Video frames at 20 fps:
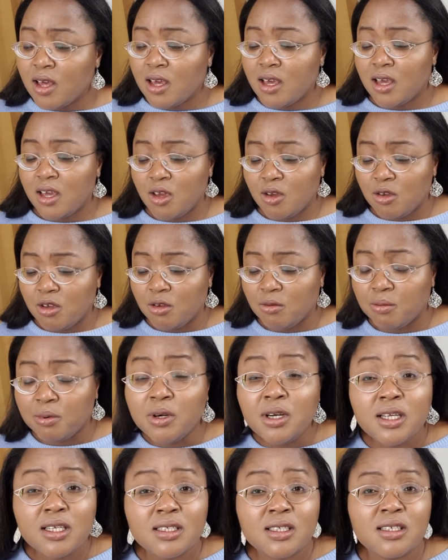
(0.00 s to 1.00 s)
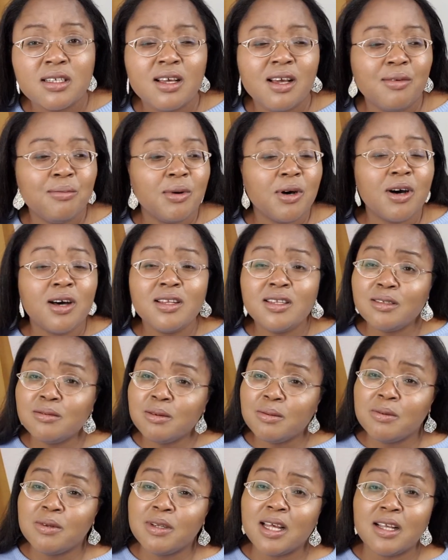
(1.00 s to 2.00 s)
a priest. But all these
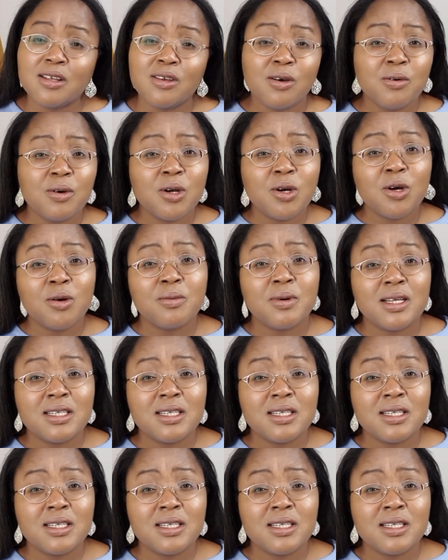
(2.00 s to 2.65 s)
people that just wake up